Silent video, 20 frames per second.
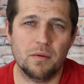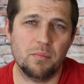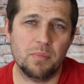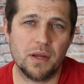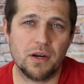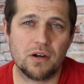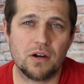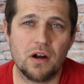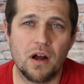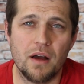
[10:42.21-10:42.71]

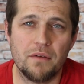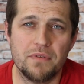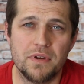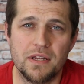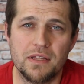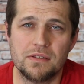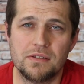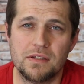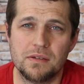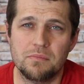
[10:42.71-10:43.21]
better
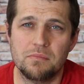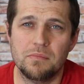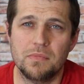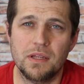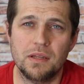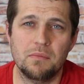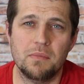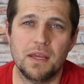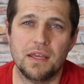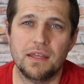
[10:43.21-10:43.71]
confidence in
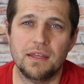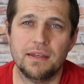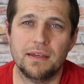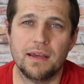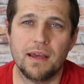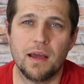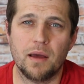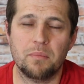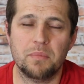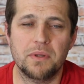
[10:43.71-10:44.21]
in making it
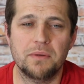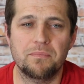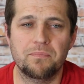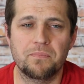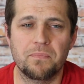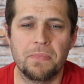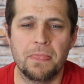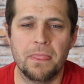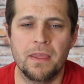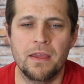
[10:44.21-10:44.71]
happen
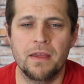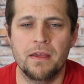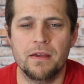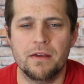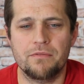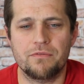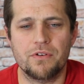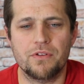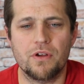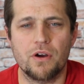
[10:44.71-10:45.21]

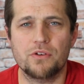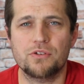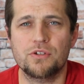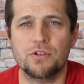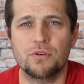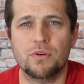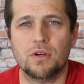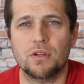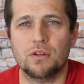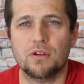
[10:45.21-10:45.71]
for those
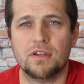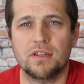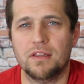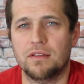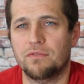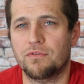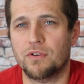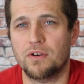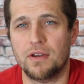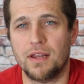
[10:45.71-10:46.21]
who are
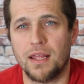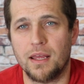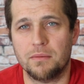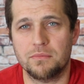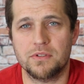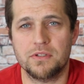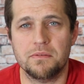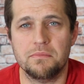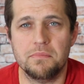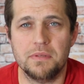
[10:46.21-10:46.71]
looking for
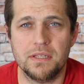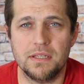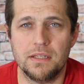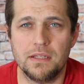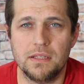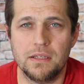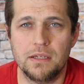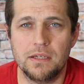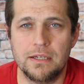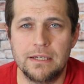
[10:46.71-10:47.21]
NAMM to
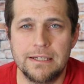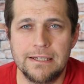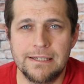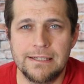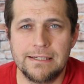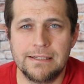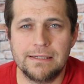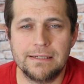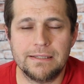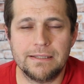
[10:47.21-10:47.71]
be
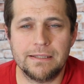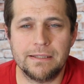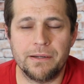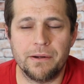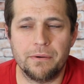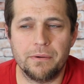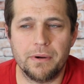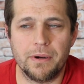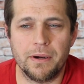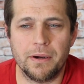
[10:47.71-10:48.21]
you
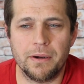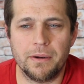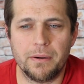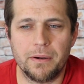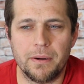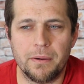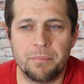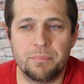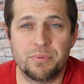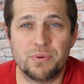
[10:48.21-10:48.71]
know a,
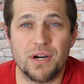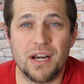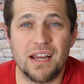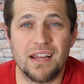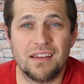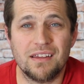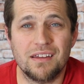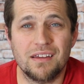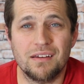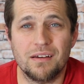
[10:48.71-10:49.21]
a
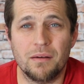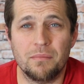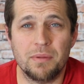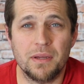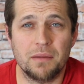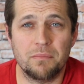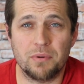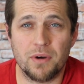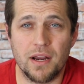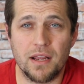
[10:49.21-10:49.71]
break a
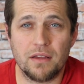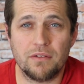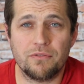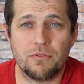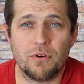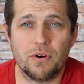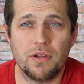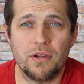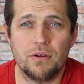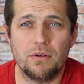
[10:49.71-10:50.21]
big break
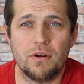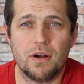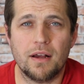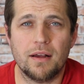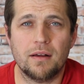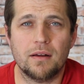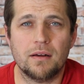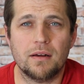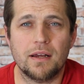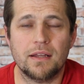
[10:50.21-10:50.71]
for you
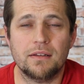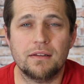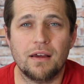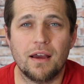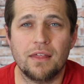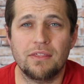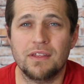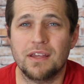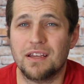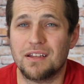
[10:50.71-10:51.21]
uh, I,
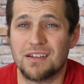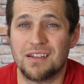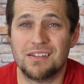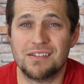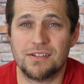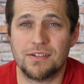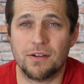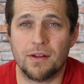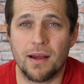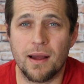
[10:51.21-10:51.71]
I think it can
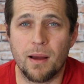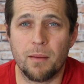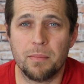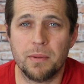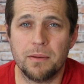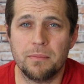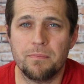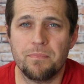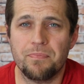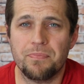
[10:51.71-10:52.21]
still
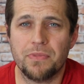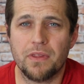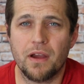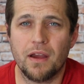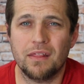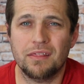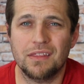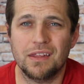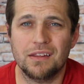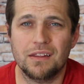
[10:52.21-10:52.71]
happen
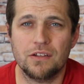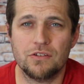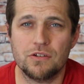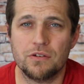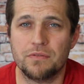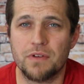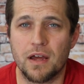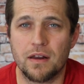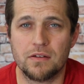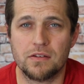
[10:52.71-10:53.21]
I think that
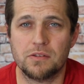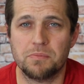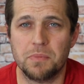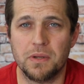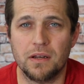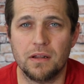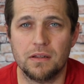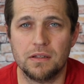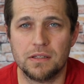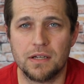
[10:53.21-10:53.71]
you've got to
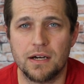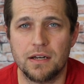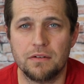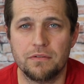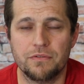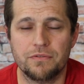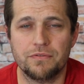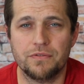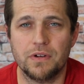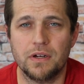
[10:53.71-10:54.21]
spend a lot
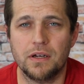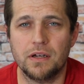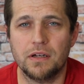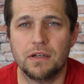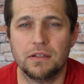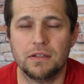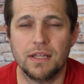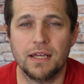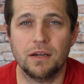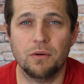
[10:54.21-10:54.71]
of
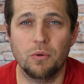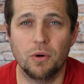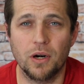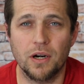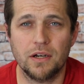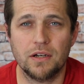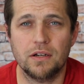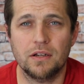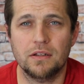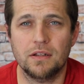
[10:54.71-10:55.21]
uh,
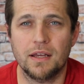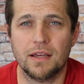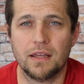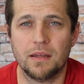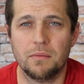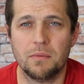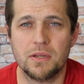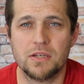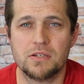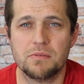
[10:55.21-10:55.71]
legwork, like
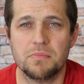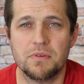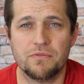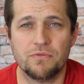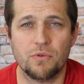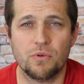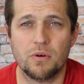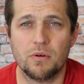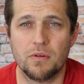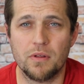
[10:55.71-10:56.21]
I mentioned
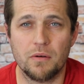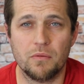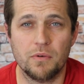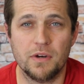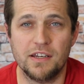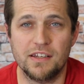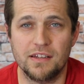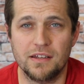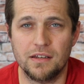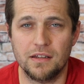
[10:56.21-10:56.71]
before, that
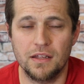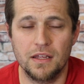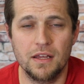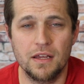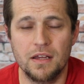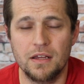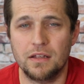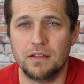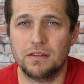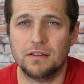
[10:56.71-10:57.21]
we did
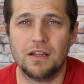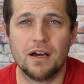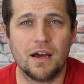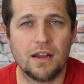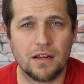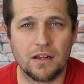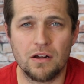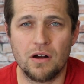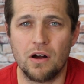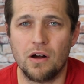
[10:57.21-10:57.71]
a
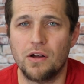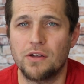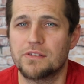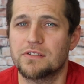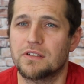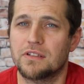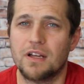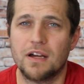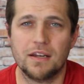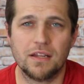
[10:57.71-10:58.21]
lot of calls,
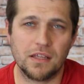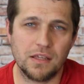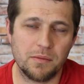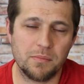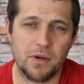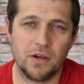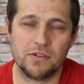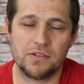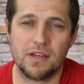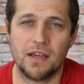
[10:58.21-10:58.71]
a lot of
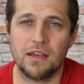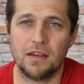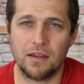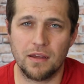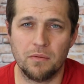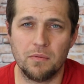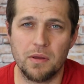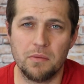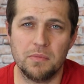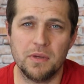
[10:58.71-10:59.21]
emails. Hey,
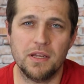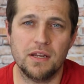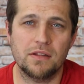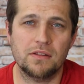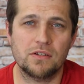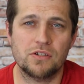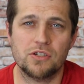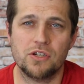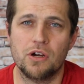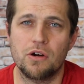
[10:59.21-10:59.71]
can we meet at
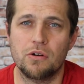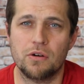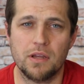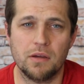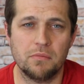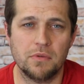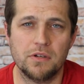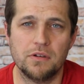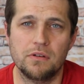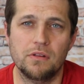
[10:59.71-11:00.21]
the show?
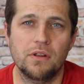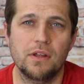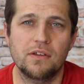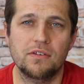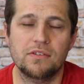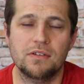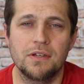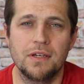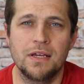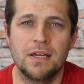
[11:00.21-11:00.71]
Can we do
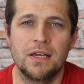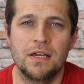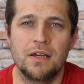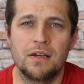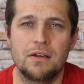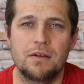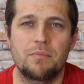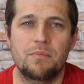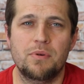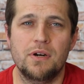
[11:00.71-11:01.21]
this?
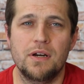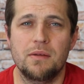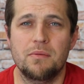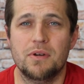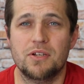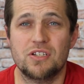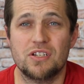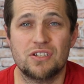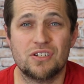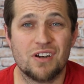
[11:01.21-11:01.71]
Pretty
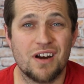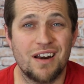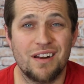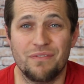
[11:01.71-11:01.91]
much just try